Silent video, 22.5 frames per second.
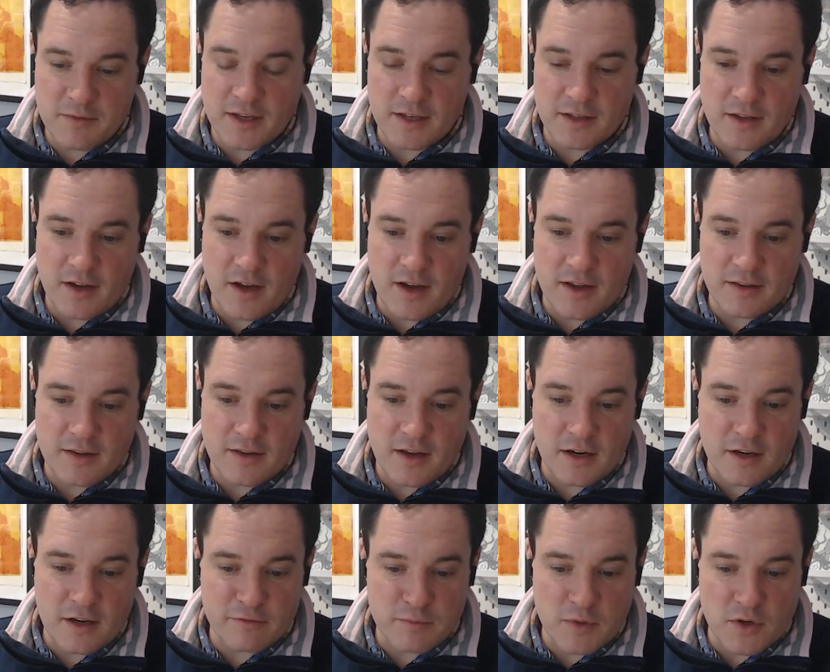thing that
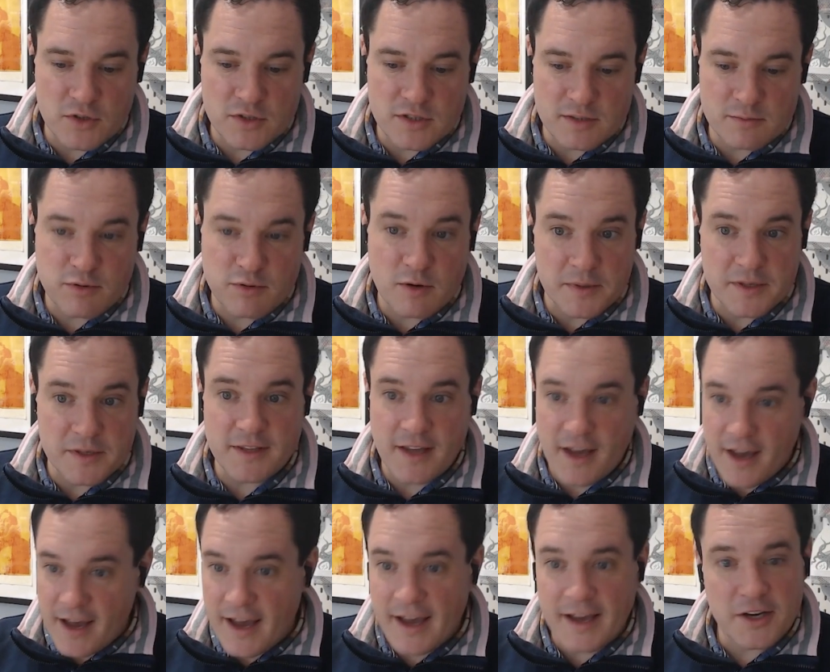I love most is probably
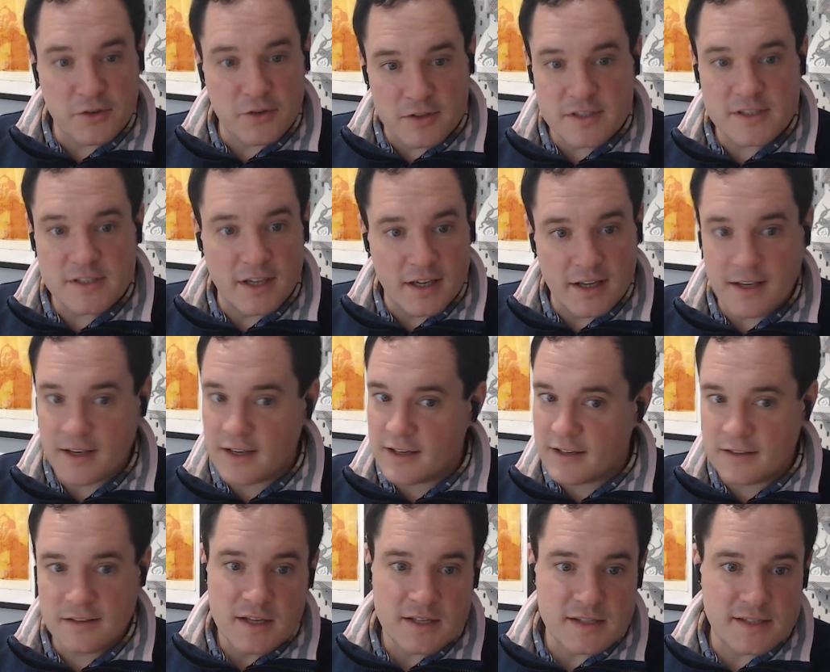that accuracy
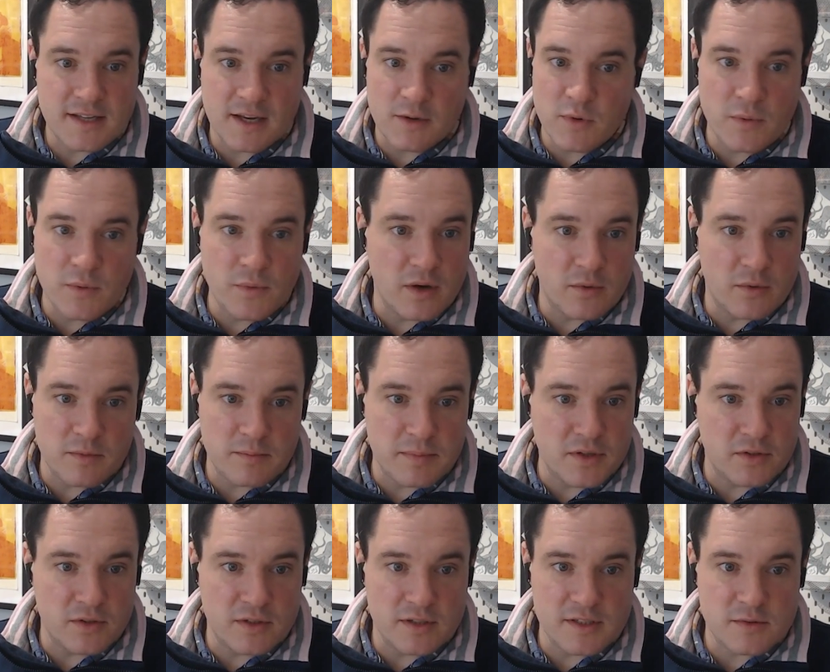again. Say we work with
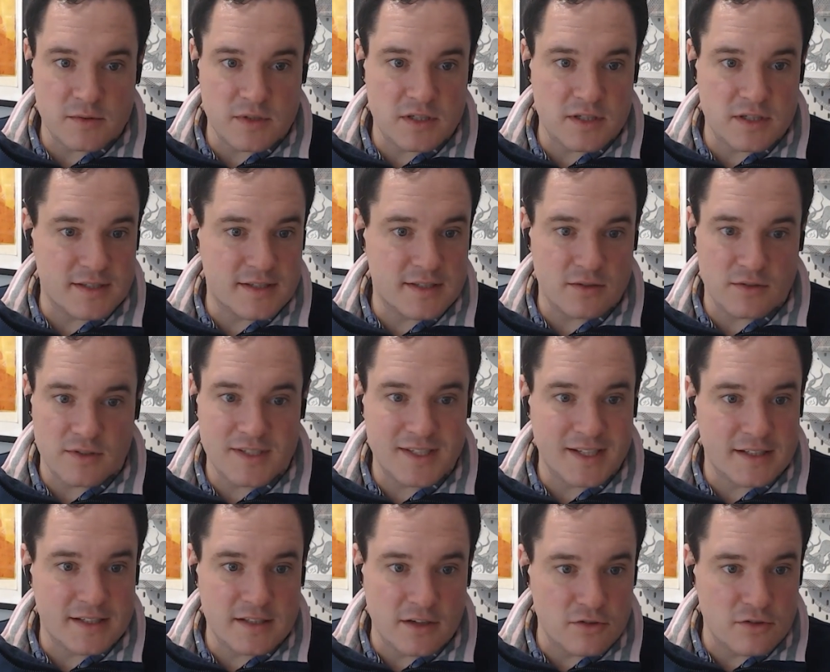buildings which are sort of
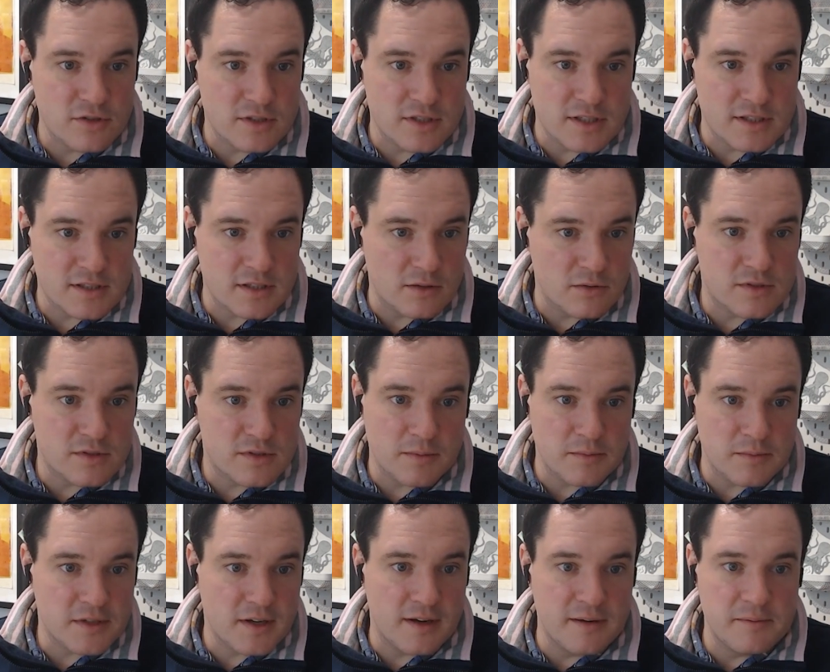600 years old
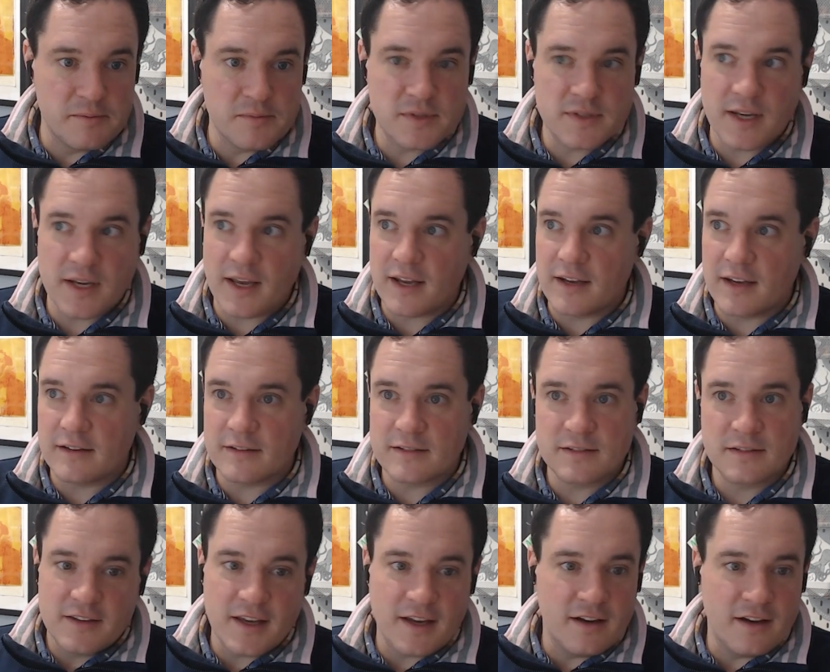sometimes, and
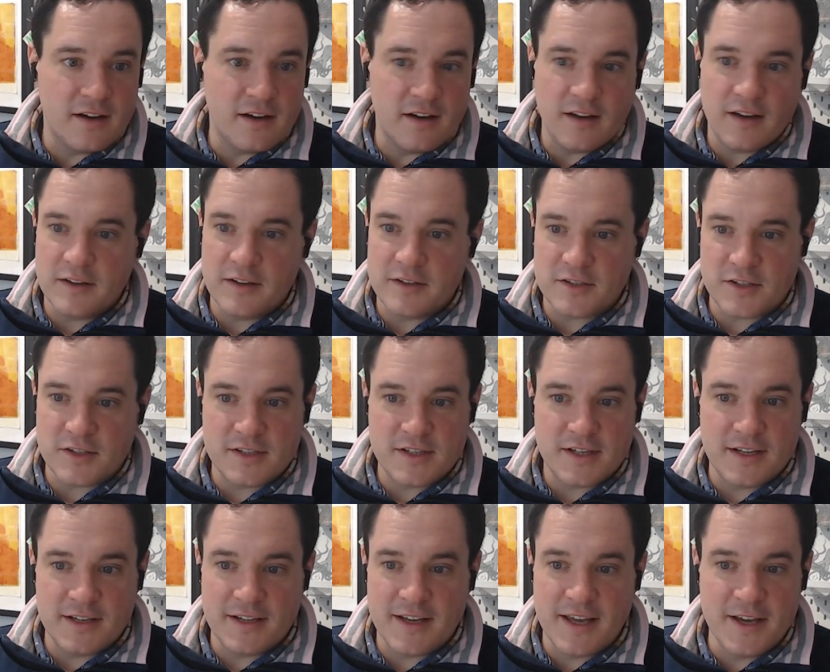they are
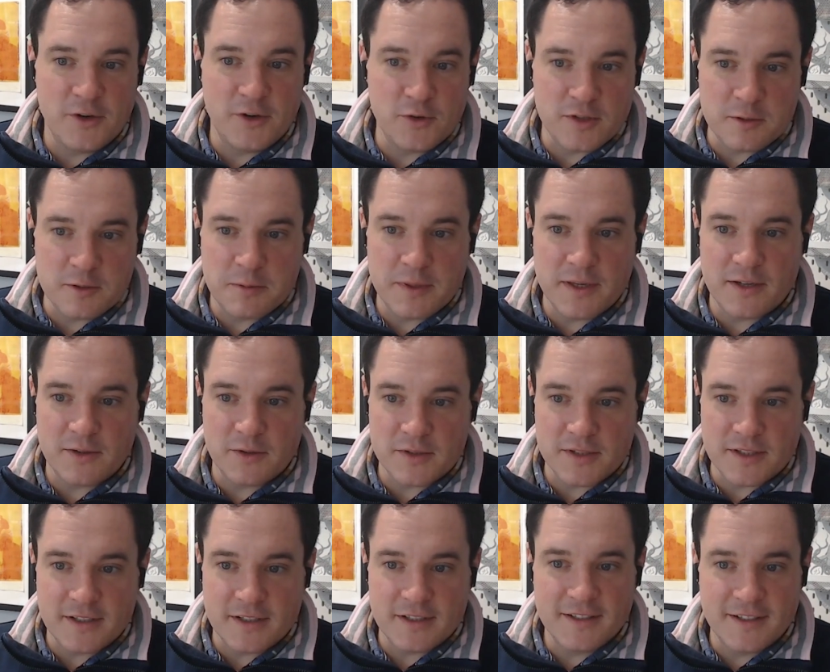just
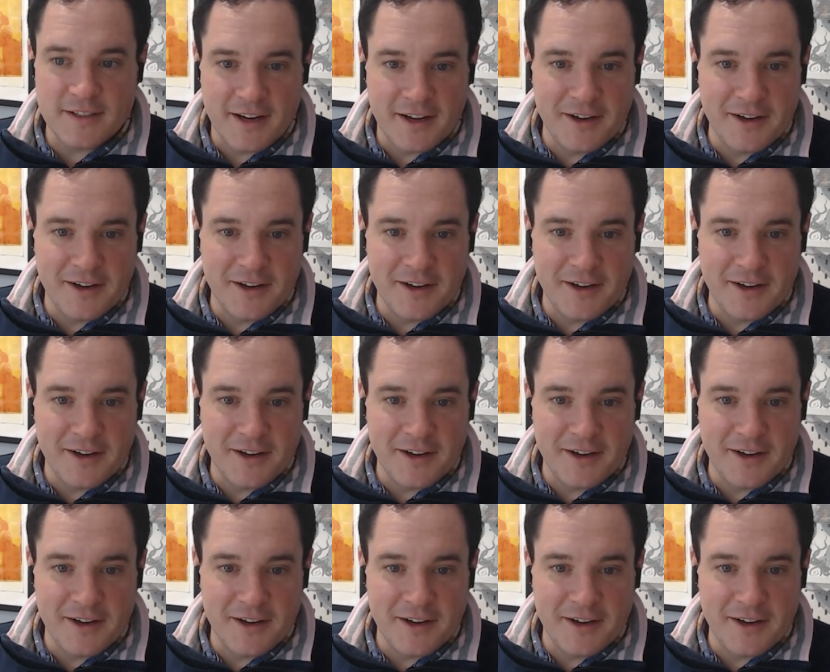higgledy-piggledy,